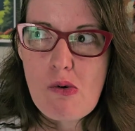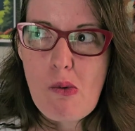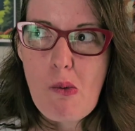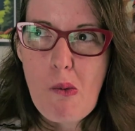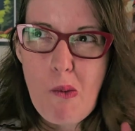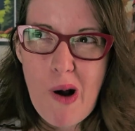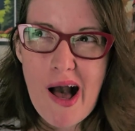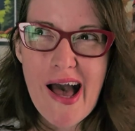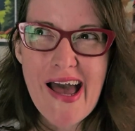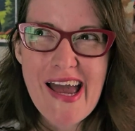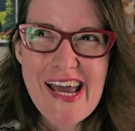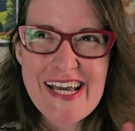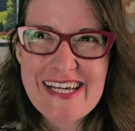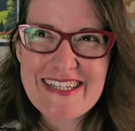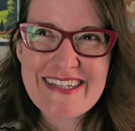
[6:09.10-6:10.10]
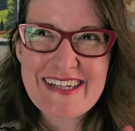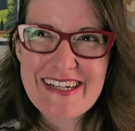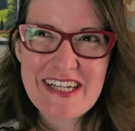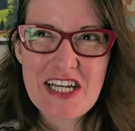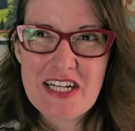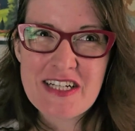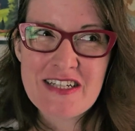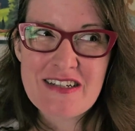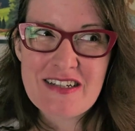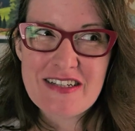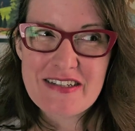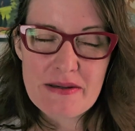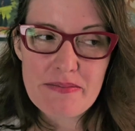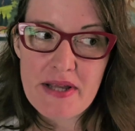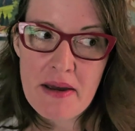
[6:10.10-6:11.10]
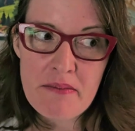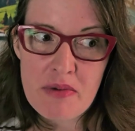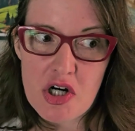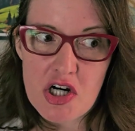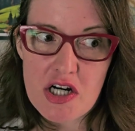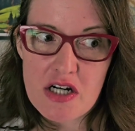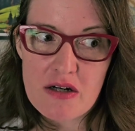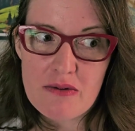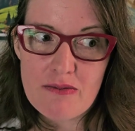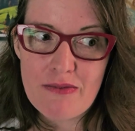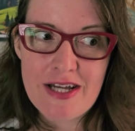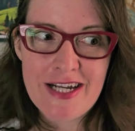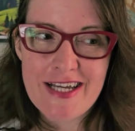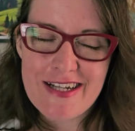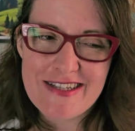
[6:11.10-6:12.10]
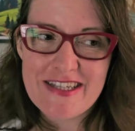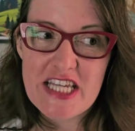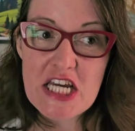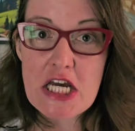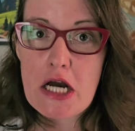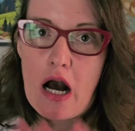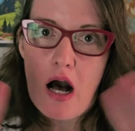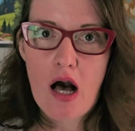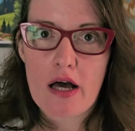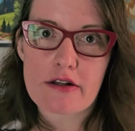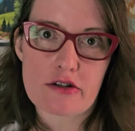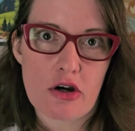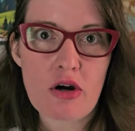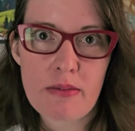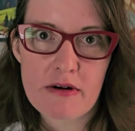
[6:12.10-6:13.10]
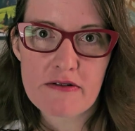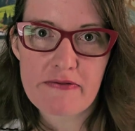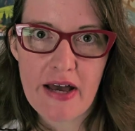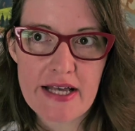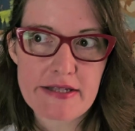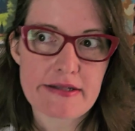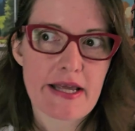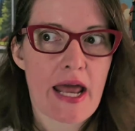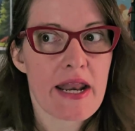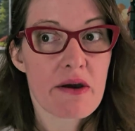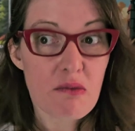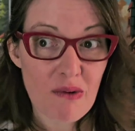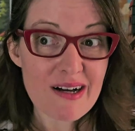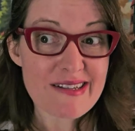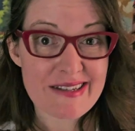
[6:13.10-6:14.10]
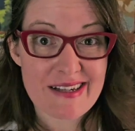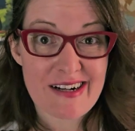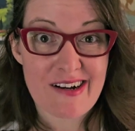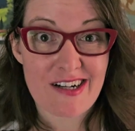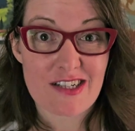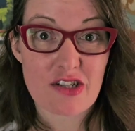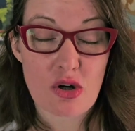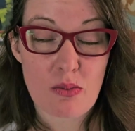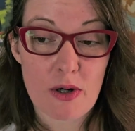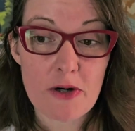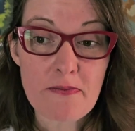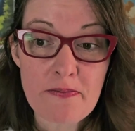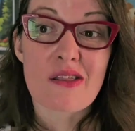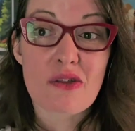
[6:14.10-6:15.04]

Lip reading: why is it in September when it's the Oktoberfest and it was in October?